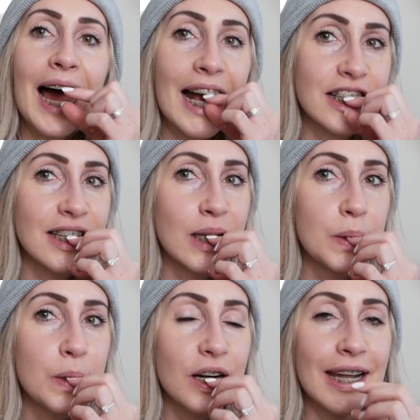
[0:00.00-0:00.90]
Actually, it's
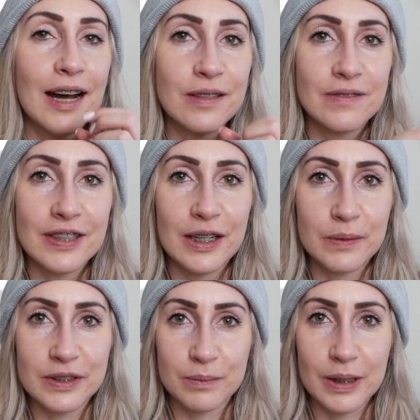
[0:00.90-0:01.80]
more now even than it
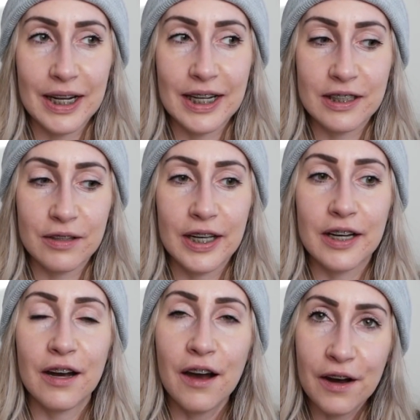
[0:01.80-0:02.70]
was on Monday. And they're like,
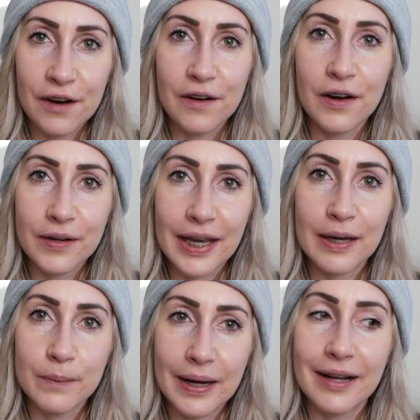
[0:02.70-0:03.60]
oh,
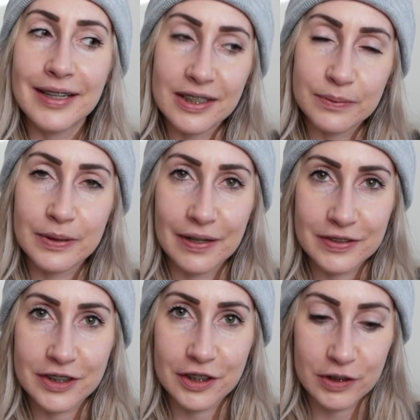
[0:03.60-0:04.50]
okay, well, guess what you have to
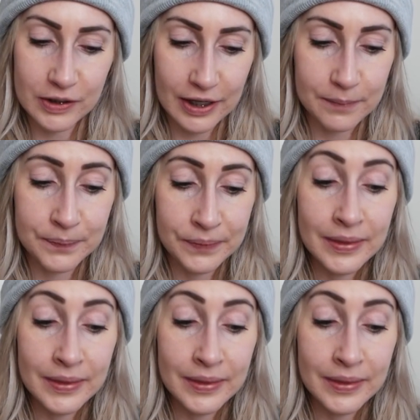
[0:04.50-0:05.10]
start doing now?